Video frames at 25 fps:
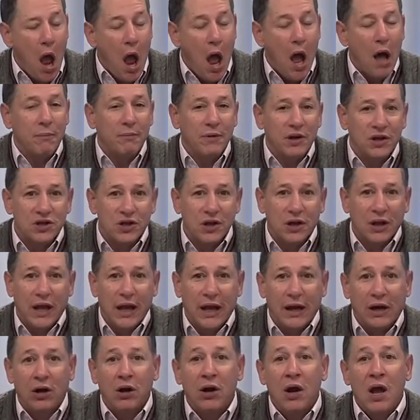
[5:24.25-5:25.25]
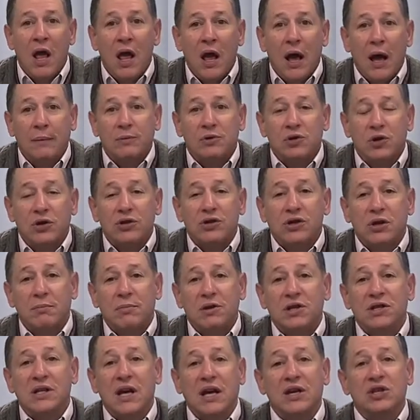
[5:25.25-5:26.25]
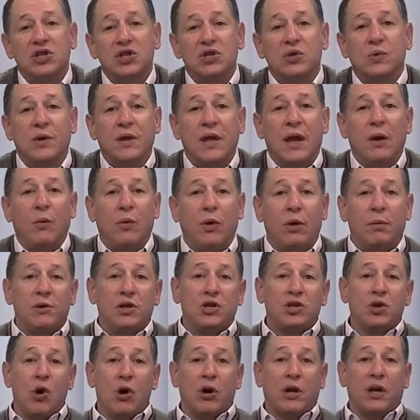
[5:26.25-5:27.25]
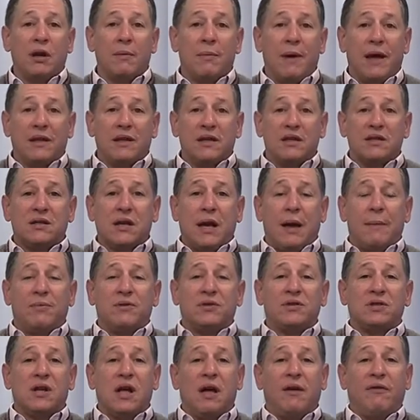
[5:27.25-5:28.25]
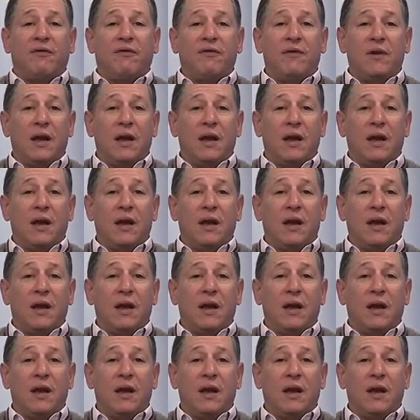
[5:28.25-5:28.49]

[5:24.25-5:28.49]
I'll mention it later. I'm sure there's going to be sessions where they will be talking about this type of stuff,